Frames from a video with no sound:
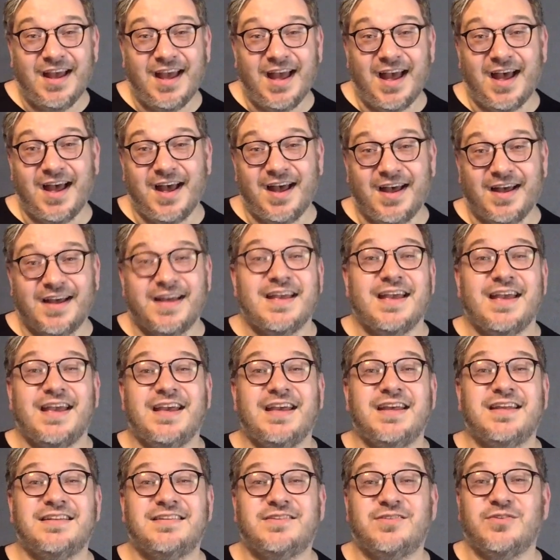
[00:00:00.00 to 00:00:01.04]

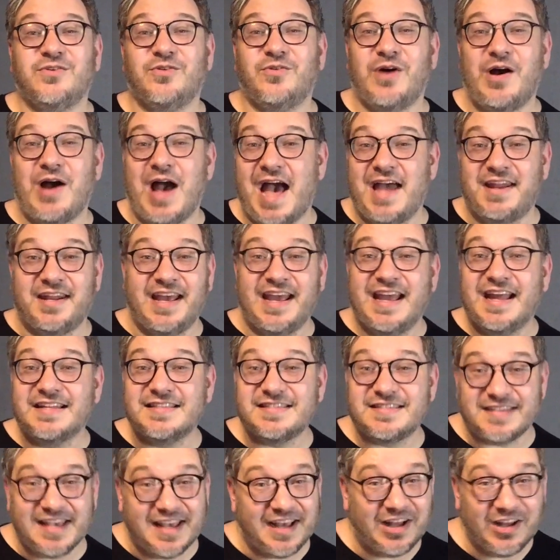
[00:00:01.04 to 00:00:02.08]
It had a hit
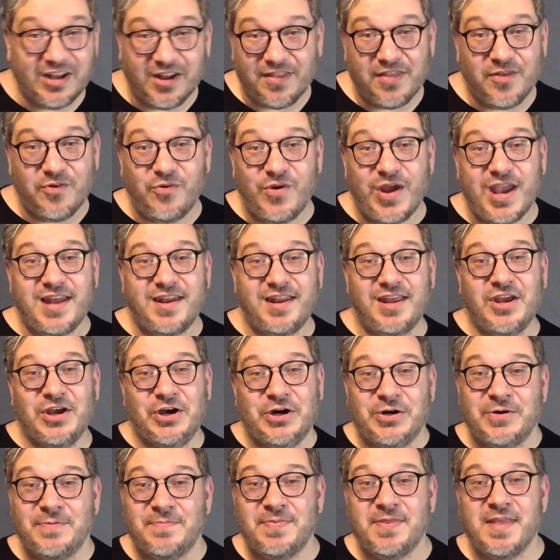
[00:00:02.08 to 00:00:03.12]
single on the
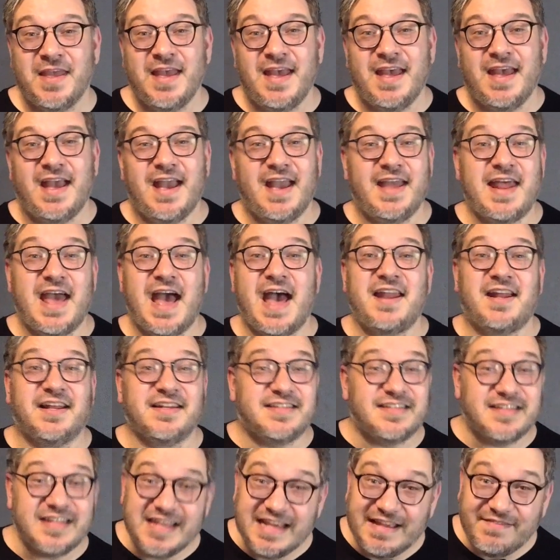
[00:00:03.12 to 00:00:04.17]
radio. It had a
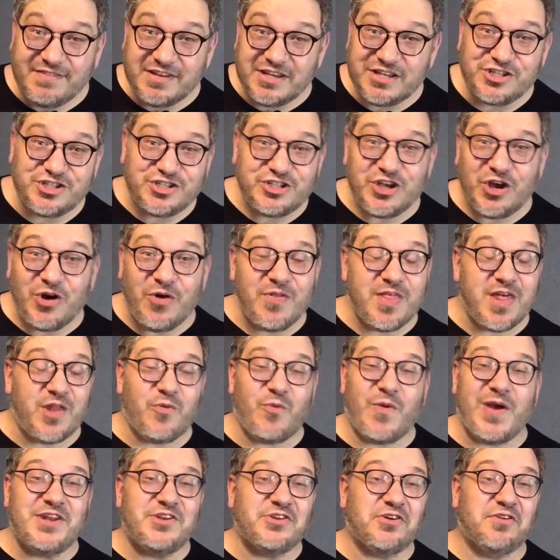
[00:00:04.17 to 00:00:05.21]
TV show that
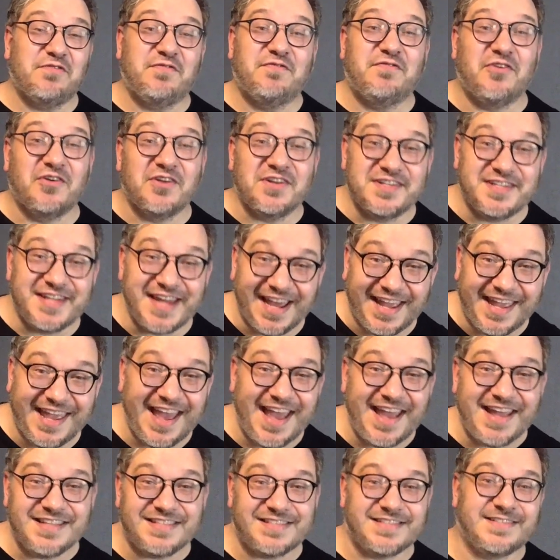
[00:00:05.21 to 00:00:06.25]
went on for
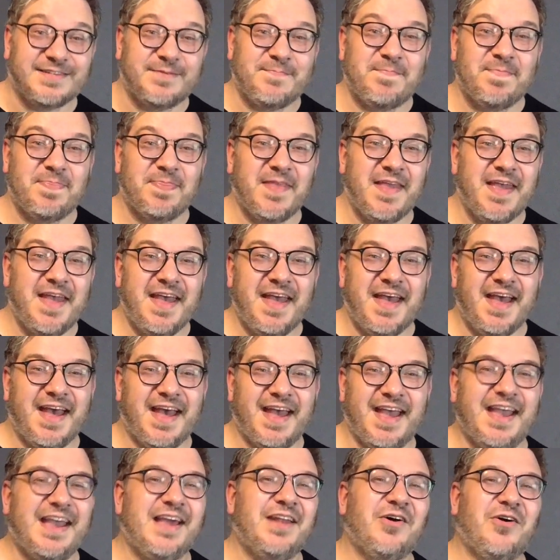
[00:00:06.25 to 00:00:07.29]
decades.
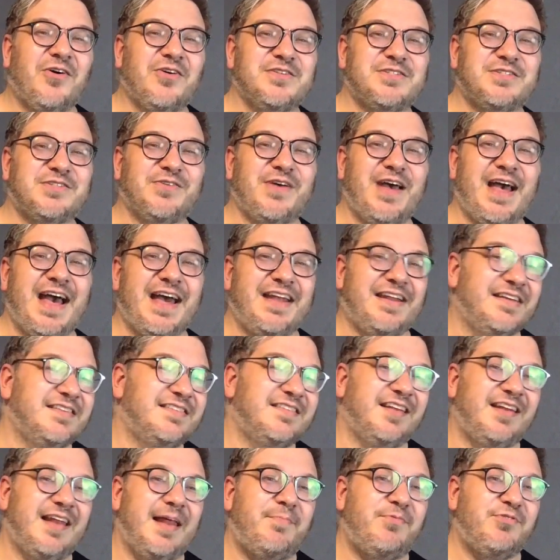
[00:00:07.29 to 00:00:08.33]
It also had a
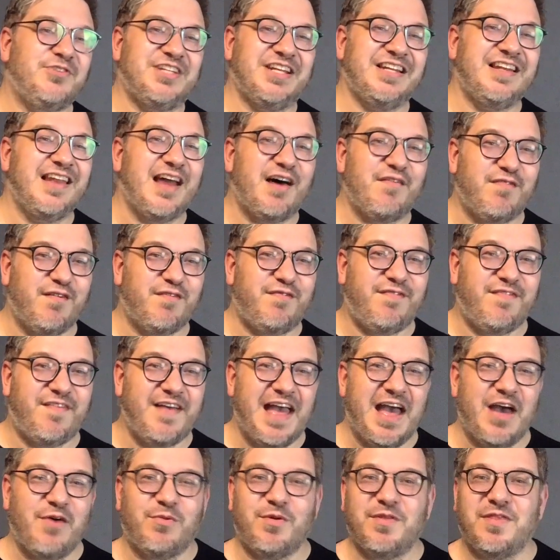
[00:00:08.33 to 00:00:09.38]
celebrity love
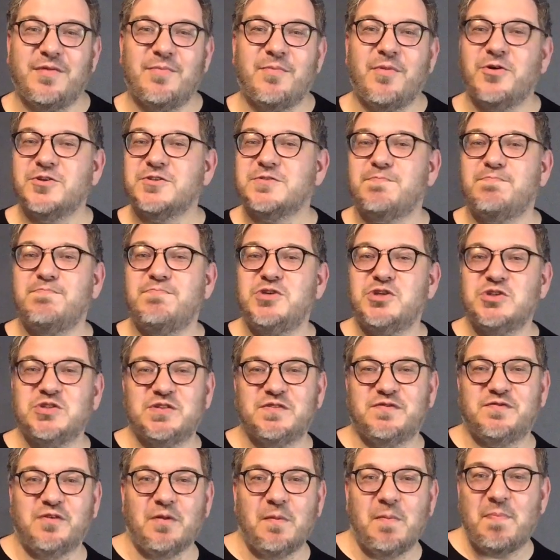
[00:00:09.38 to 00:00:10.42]
affair with the most
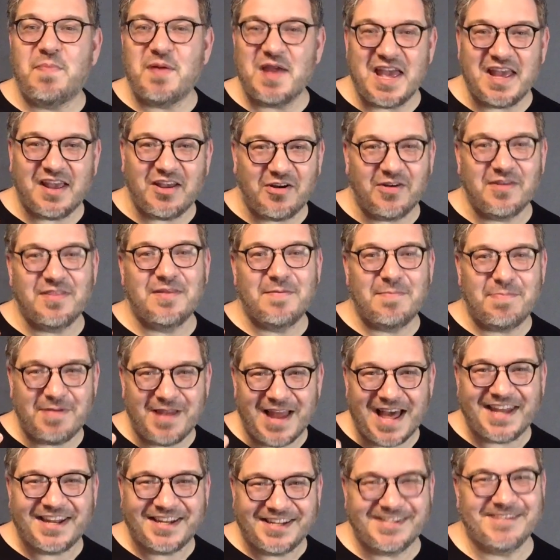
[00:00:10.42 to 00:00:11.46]
beautiful pick on the
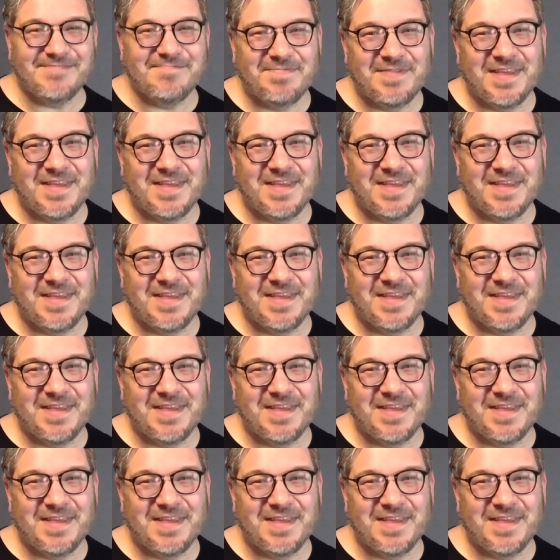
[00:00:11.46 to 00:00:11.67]
planet.